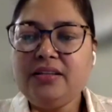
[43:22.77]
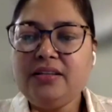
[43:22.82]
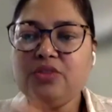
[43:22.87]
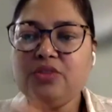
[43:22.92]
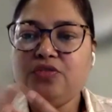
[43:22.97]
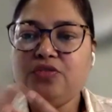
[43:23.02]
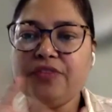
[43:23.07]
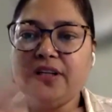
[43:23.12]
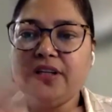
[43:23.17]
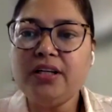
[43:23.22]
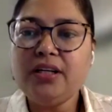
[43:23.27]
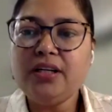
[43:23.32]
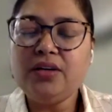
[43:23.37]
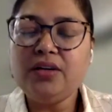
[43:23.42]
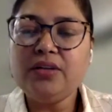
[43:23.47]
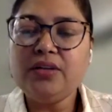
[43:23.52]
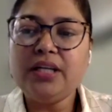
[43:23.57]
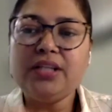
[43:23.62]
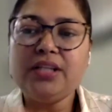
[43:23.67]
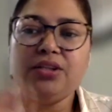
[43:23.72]
you figured
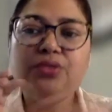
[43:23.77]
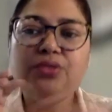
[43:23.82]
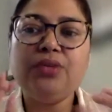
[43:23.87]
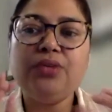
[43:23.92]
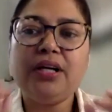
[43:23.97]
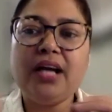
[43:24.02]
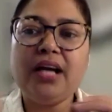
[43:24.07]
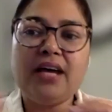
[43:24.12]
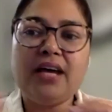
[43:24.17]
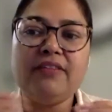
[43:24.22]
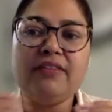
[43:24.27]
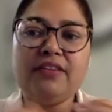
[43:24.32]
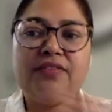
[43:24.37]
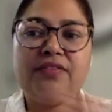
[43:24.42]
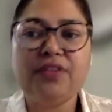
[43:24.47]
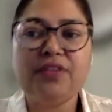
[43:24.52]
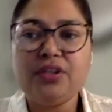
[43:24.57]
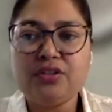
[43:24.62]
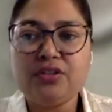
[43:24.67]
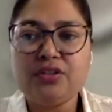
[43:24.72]
out that you are having
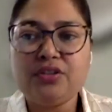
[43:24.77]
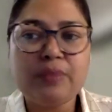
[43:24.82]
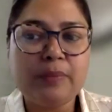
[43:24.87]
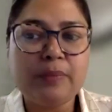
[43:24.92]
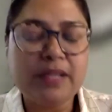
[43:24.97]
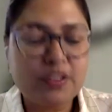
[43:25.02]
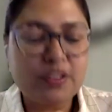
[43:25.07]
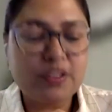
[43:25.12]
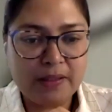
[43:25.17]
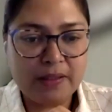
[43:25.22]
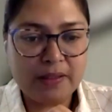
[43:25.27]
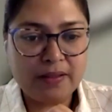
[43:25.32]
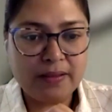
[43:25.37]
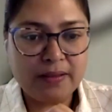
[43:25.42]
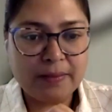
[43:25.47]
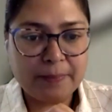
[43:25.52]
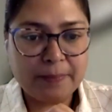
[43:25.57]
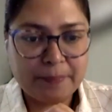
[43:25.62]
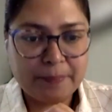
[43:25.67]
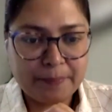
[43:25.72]
fear of public speaking?